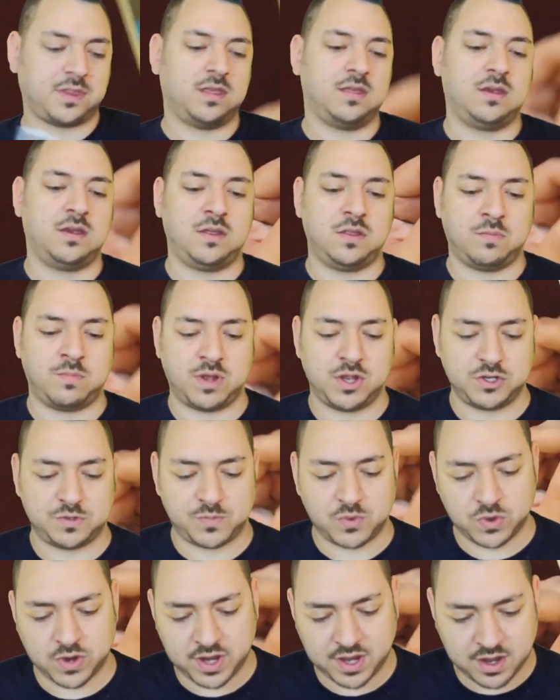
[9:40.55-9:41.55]
Another punch
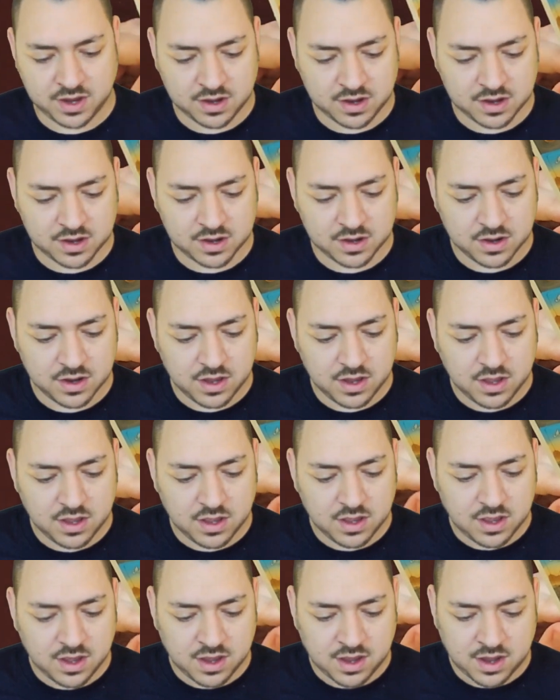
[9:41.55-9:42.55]
board here.
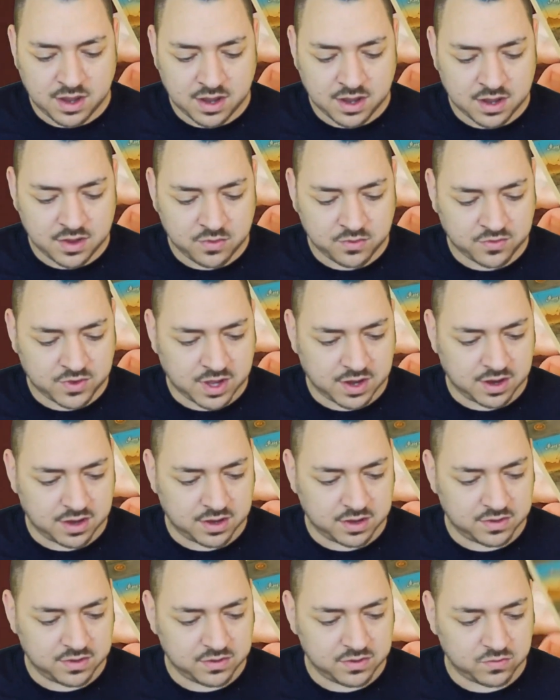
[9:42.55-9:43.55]
We've got a
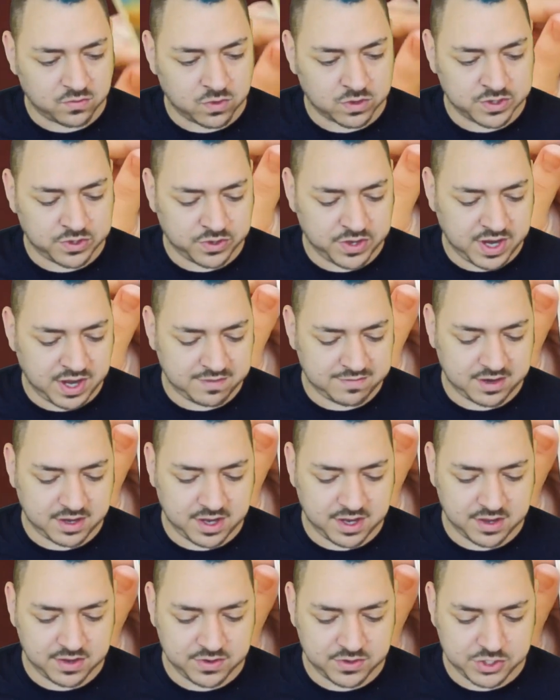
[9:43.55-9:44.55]
Royal
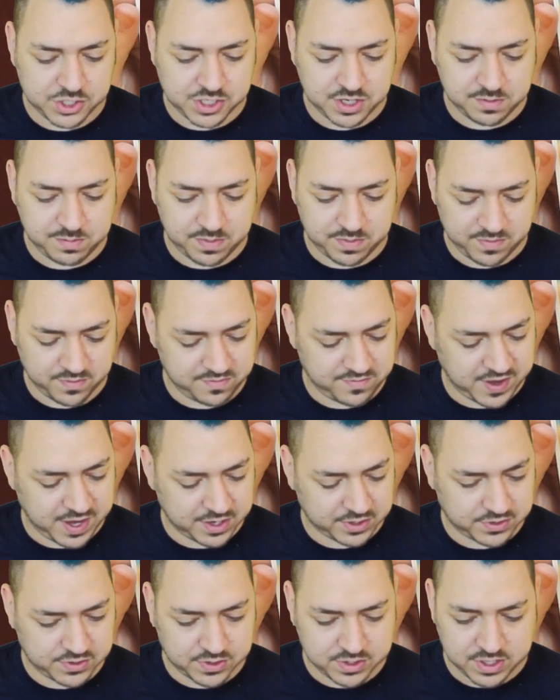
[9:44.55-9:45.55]
Navy ship
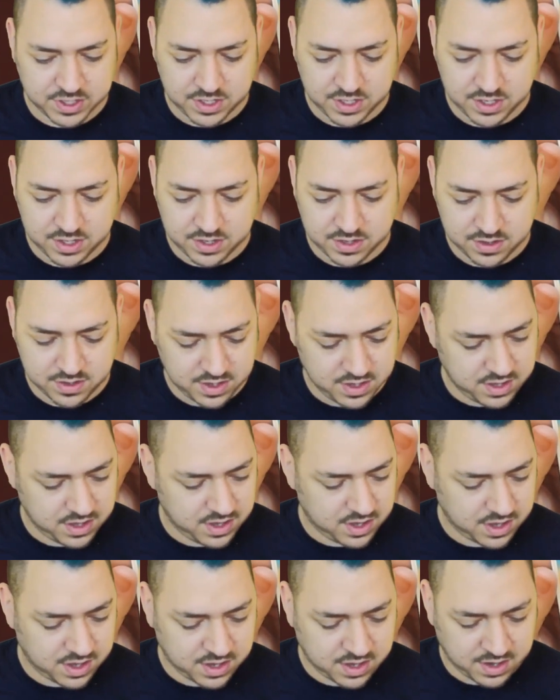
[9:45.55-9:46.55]
factory,
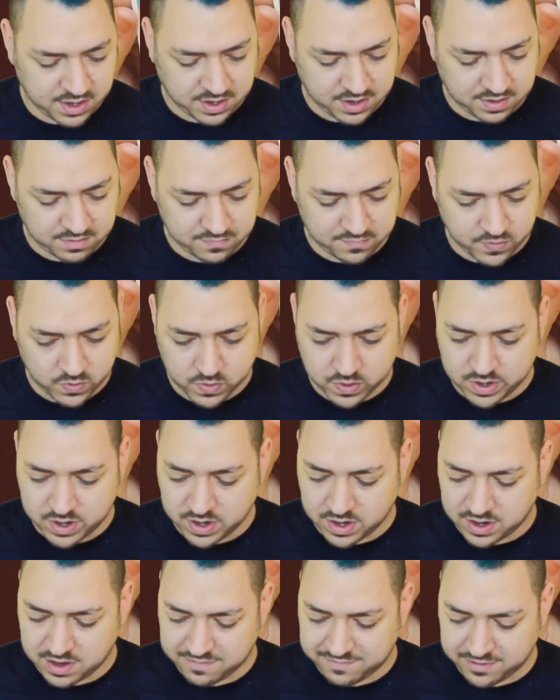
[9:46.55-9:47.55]
foreign
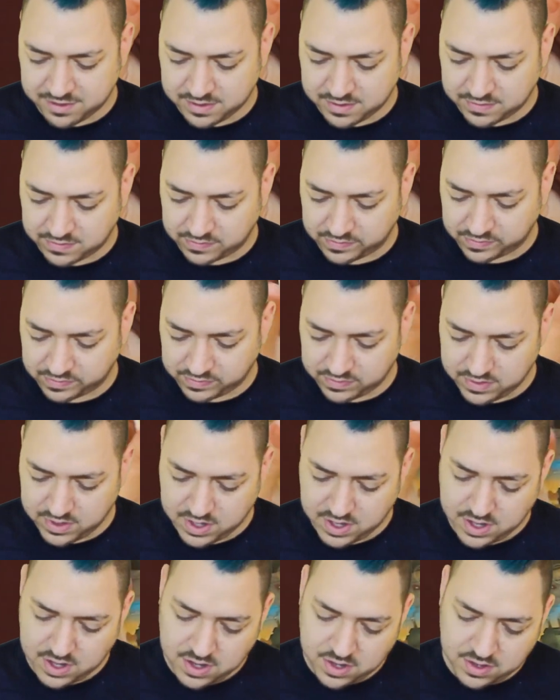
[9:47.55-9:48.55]
office.
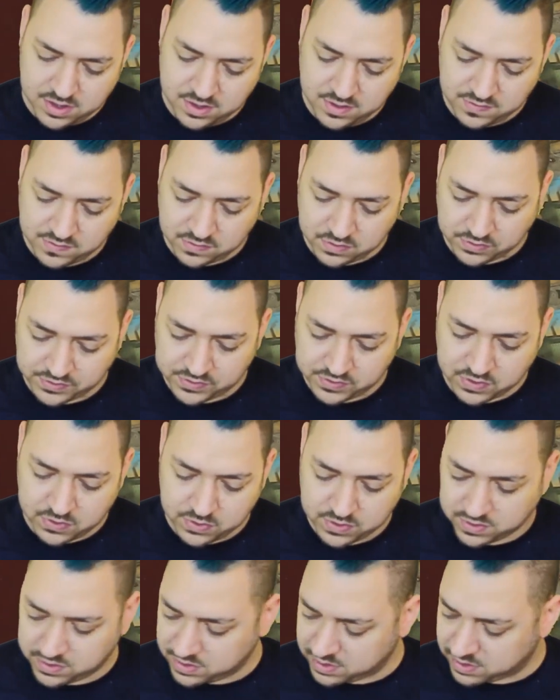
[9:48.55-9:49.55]
These little
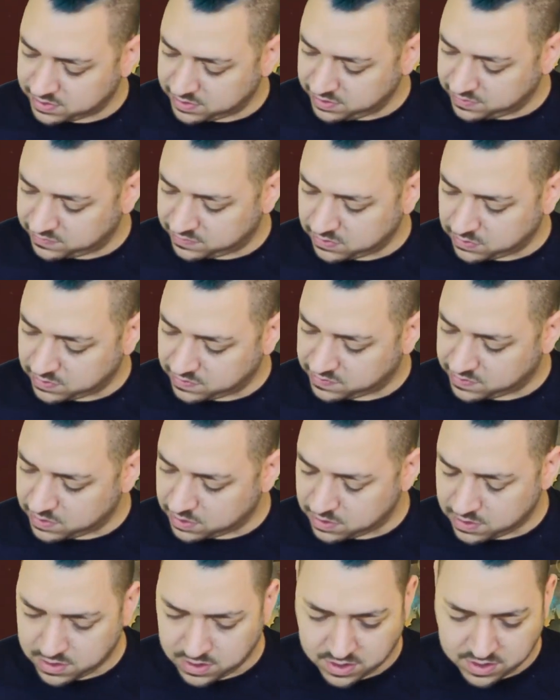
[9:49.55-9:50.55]
these tokens
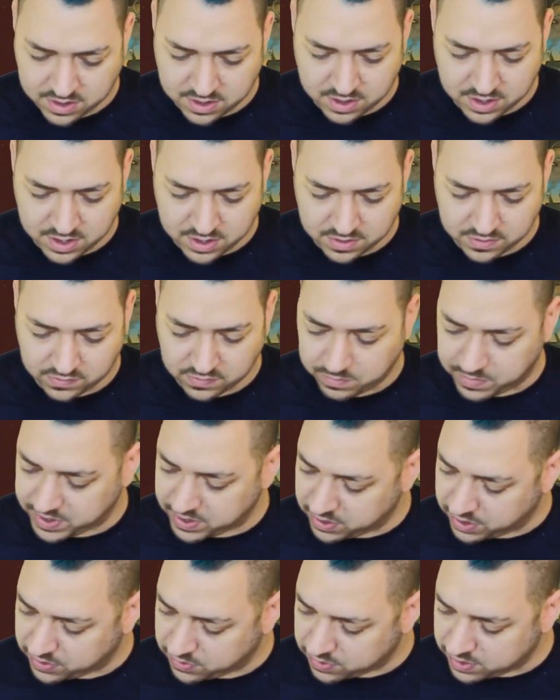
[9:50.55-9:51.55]
here are
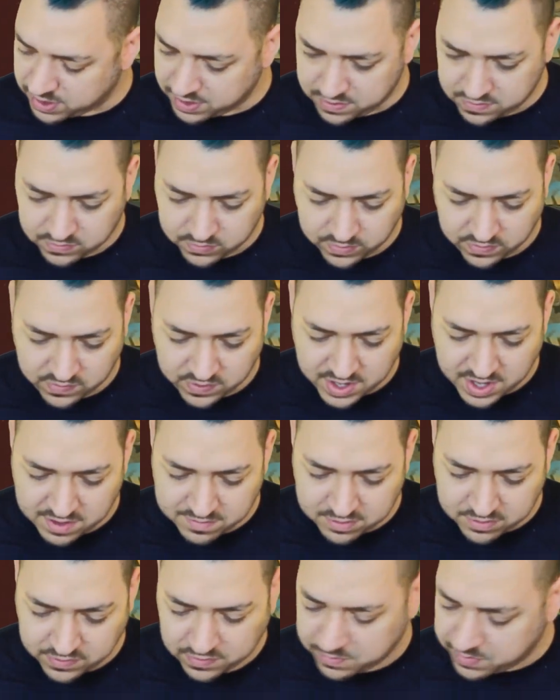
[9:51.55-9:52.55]
superiority. This one's naval
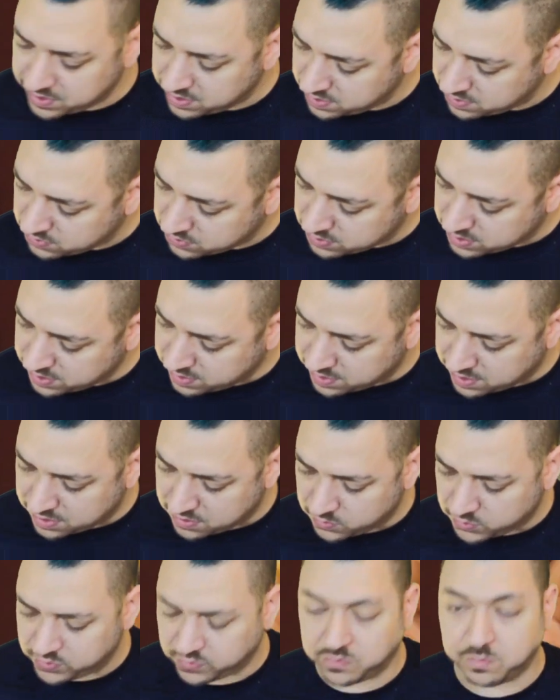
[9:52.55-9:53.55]
superiority. The other
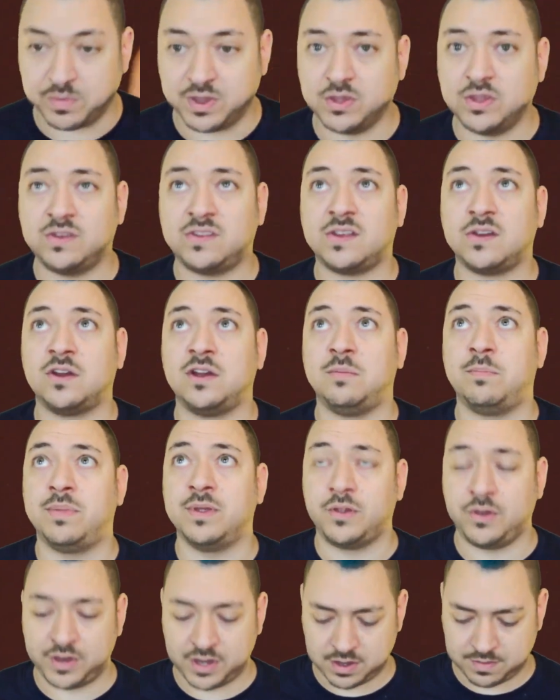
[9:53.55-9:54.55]
one was military
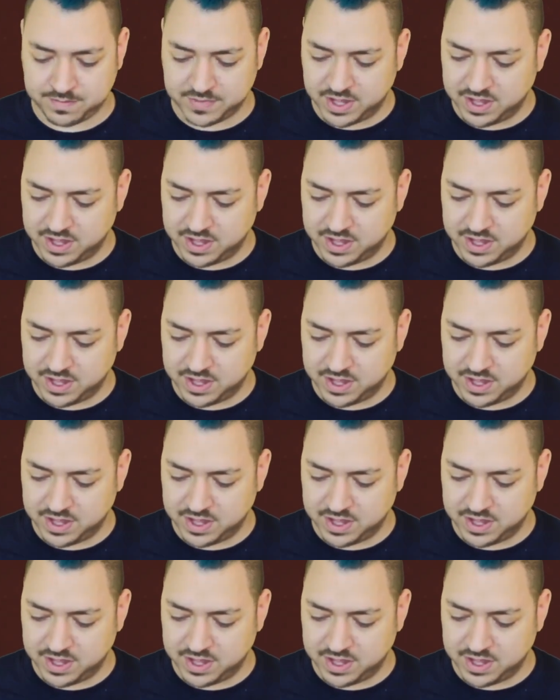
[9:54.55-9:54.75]
buildup,